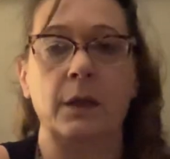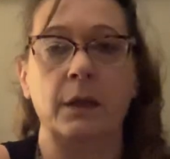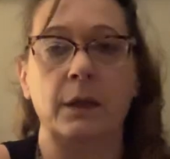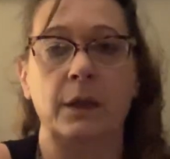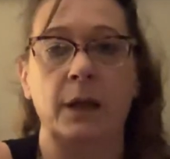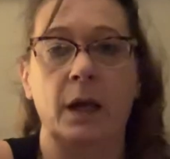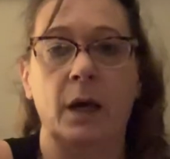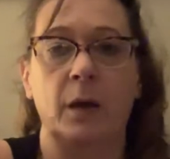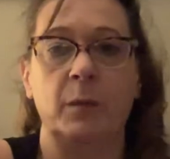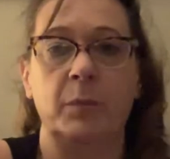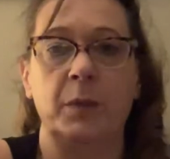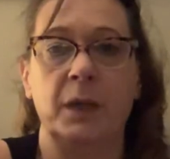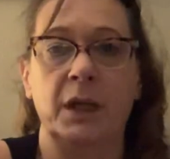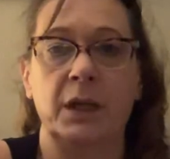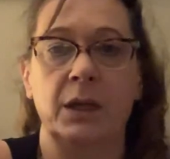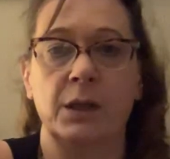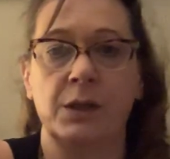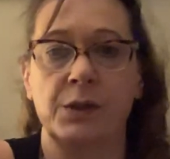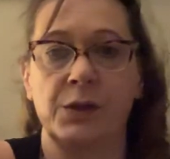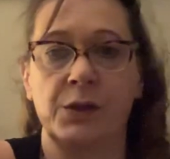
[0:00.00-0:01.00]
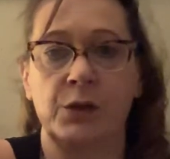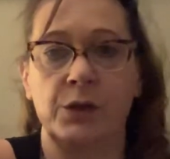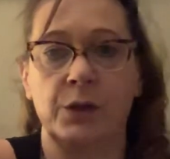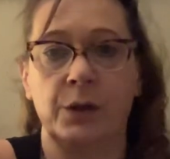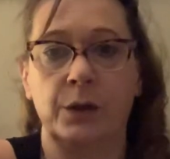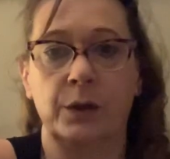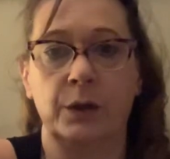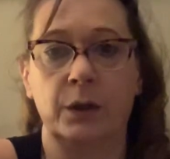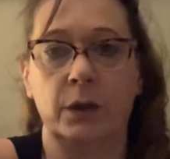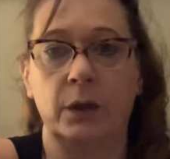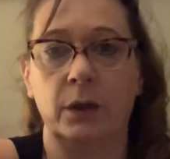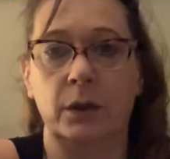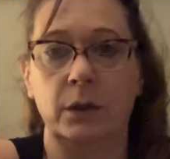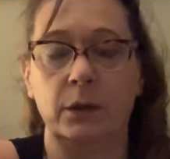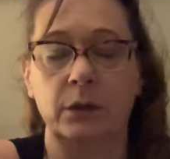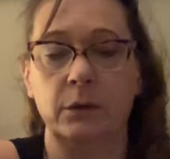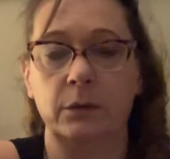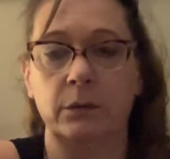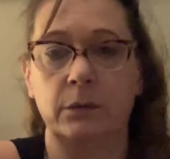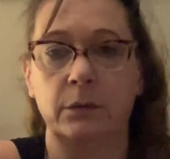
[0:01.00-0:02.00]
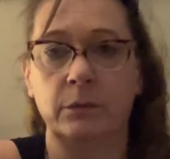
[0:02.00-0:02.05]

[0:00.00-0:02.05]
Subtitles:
Now, because Turtle,